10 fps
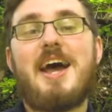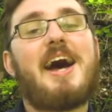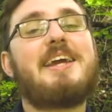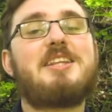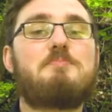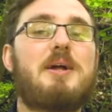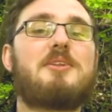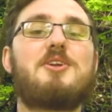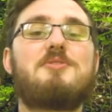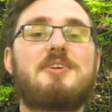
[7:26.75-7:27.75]
and hit the bell
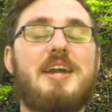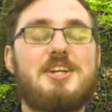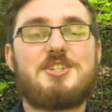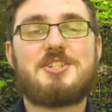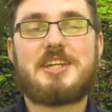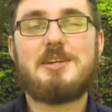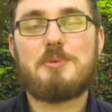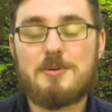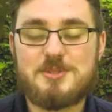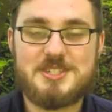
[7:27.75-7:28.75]
notification to keep
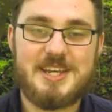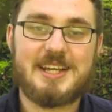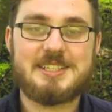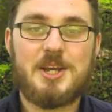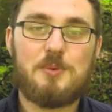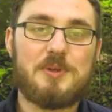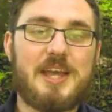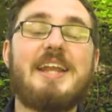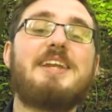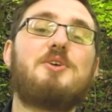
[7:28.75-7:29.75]
up to date with
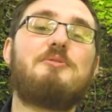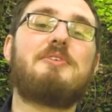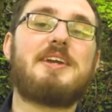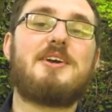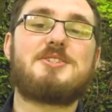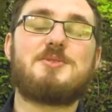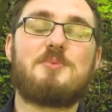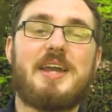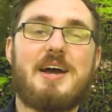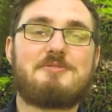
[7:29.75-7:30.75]
any new videos that
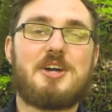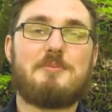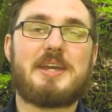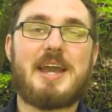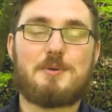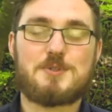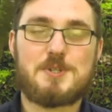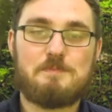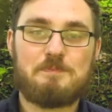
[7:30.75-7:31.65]
we have coming out.